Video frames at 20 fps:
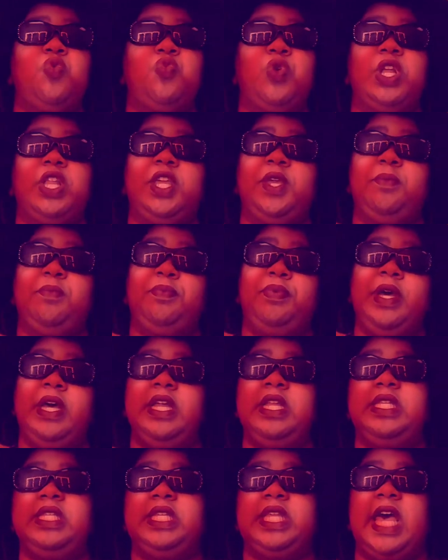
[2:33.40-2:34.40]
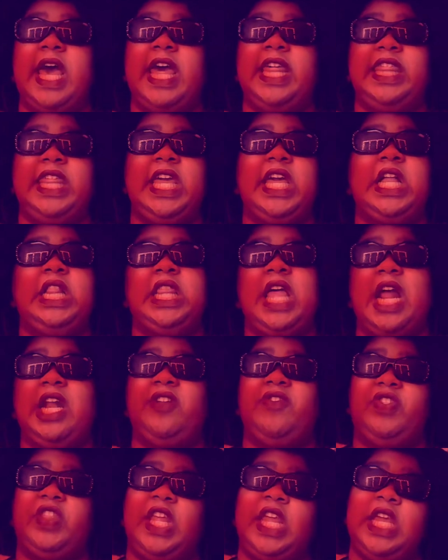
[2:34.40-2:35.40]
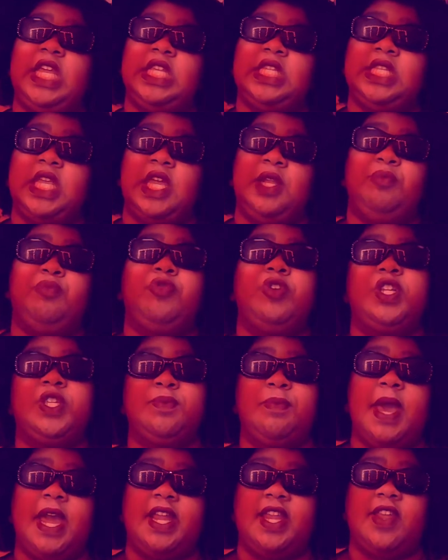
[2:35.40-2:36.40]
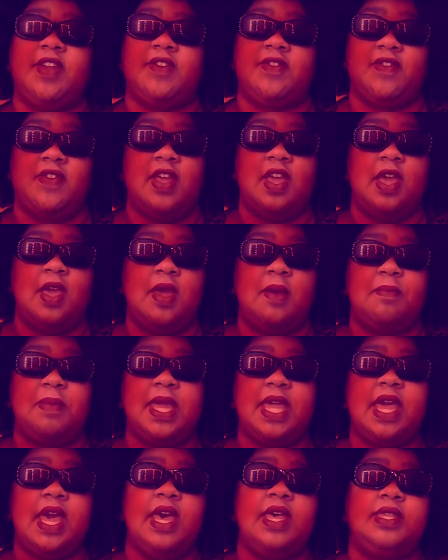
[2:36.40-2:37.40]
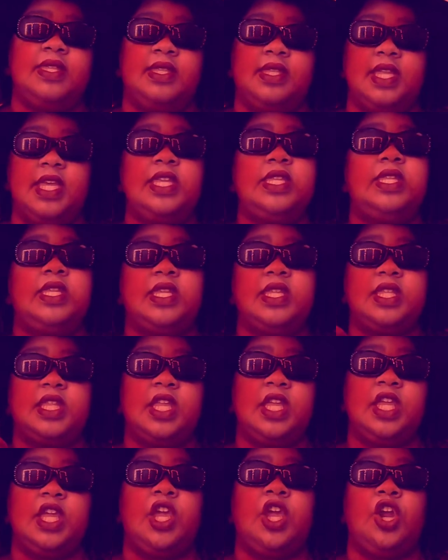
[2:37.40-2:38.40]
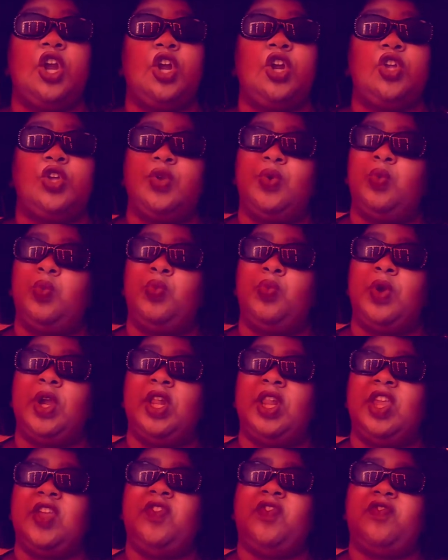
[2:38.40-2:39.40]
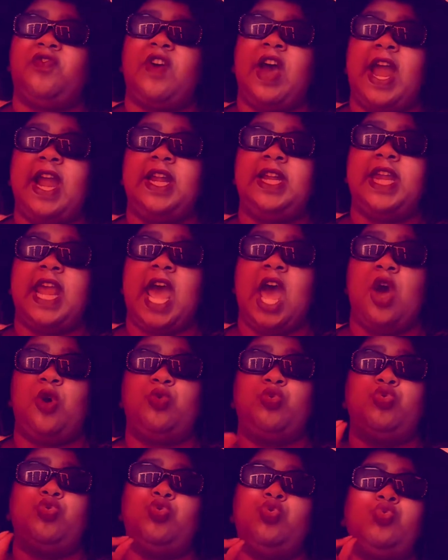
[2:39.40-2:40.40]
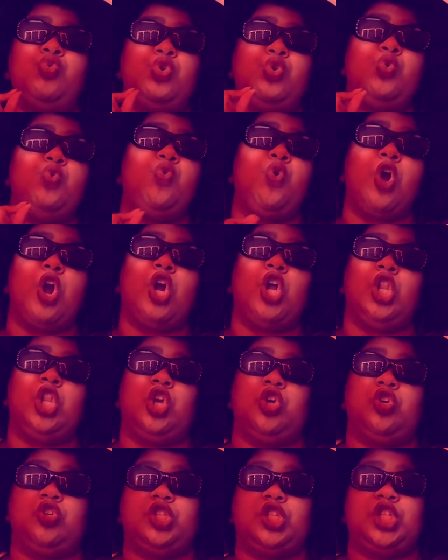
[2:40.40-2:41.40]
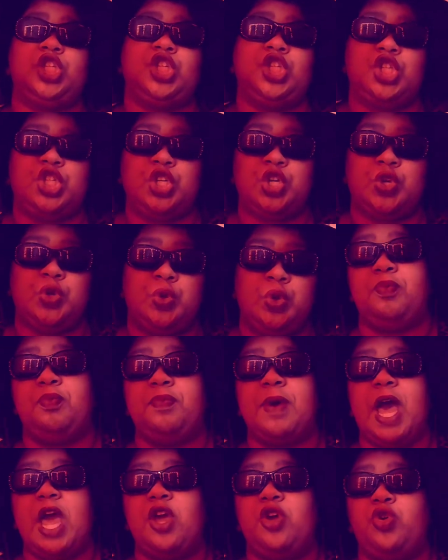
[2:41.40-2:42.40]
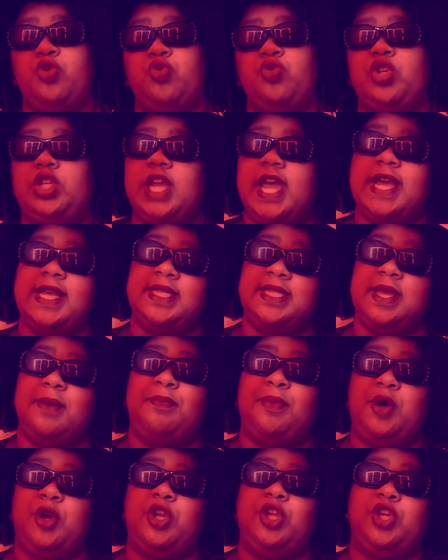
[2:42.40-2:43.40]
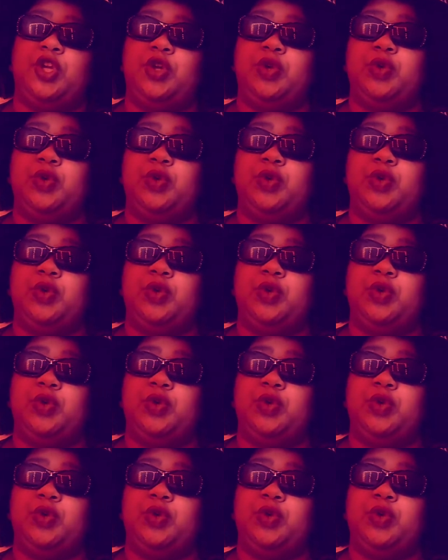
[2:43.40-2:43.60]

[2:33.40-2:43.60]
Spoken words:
really puts, I think, a lot of things in perspective because this is the year you really find out who you are closest to by who checks up on you.